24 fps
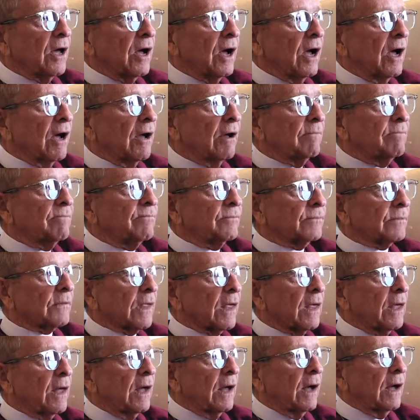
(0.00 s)
Um,
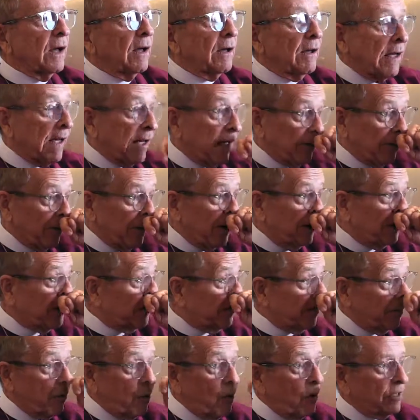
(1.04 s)
uh, at one
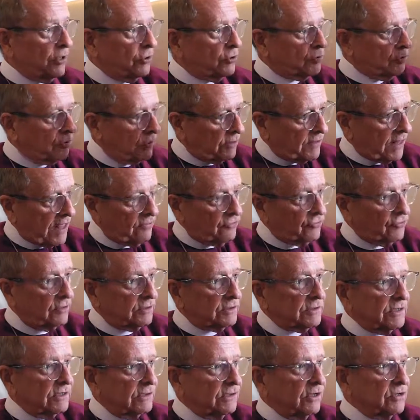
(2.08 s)
point during that
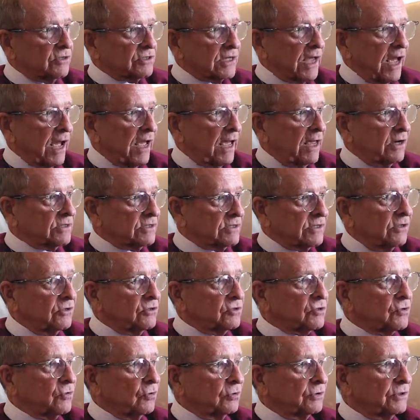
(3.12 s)
13 years, I had a Sunday
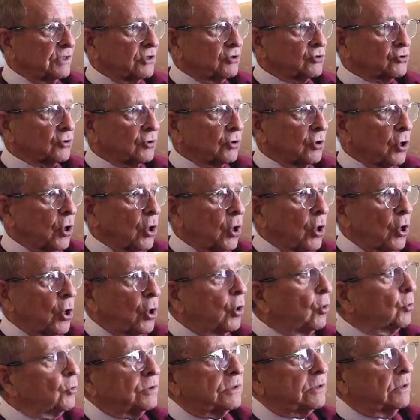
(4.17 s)
school teacher
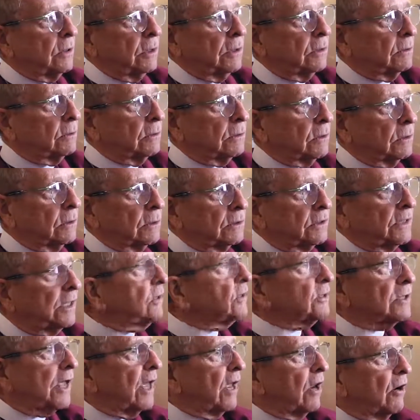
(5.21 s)
who
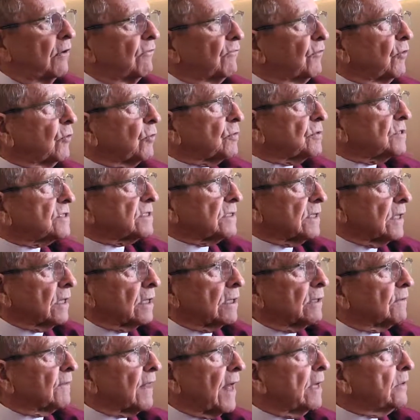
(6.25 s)
didn't care if you were sick,
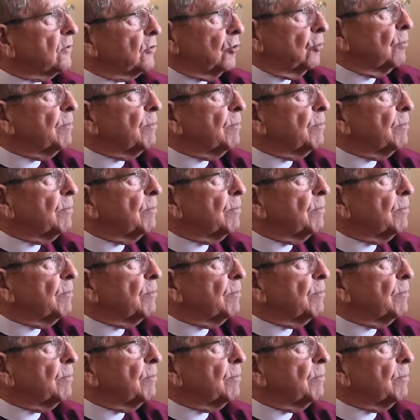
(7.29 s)
that you